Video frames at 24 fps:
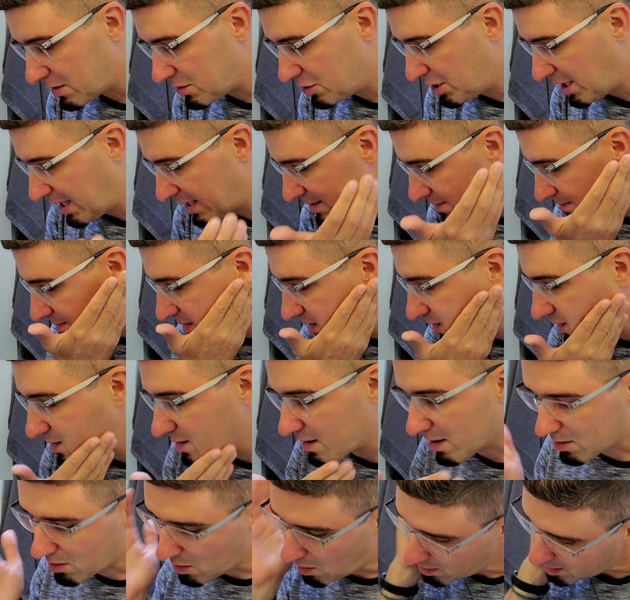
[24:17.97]
The
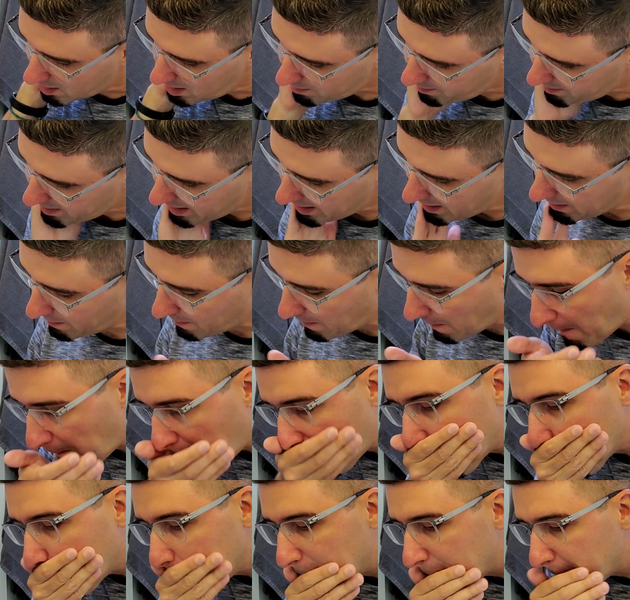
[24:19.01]
jasmine, the tonka bean.
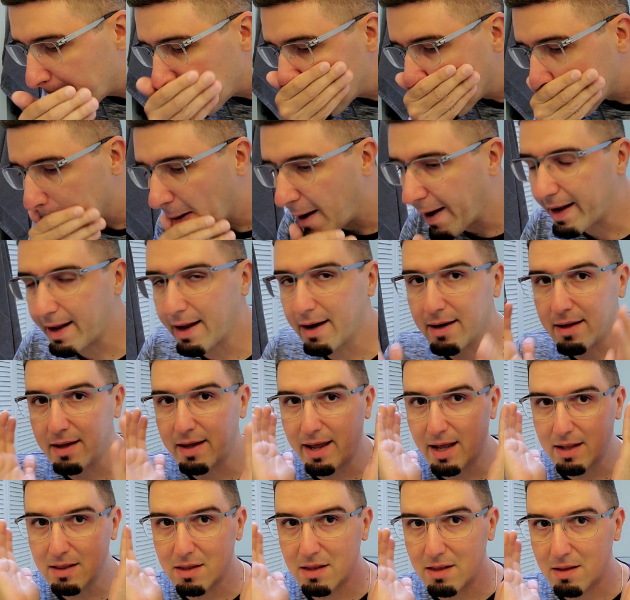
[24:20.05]
I
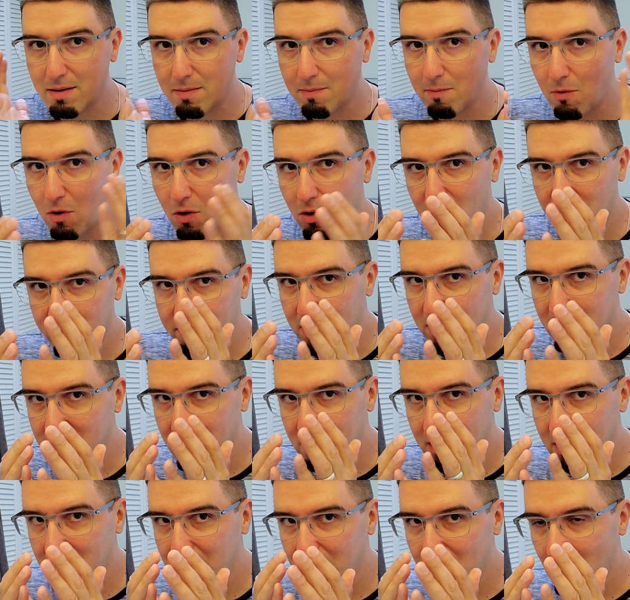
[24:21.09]
can get more of
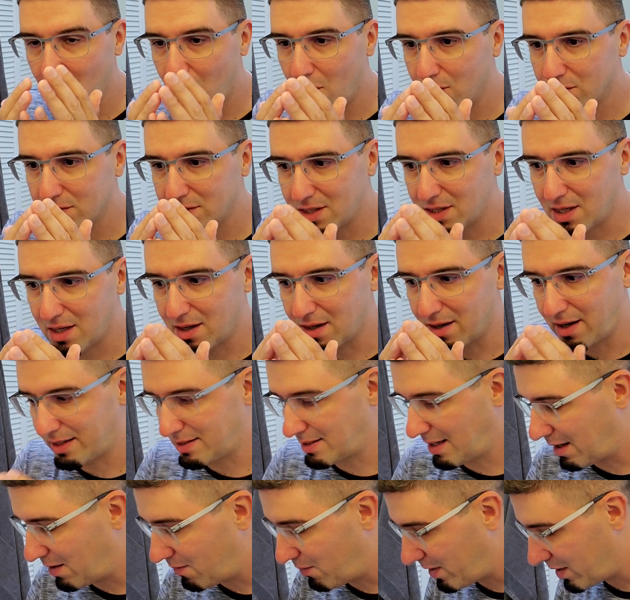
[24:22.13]
the notes here
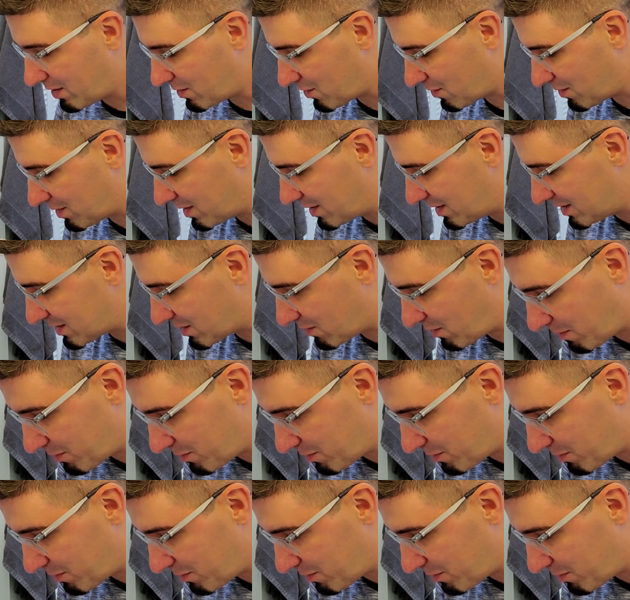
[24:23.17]
as I read through the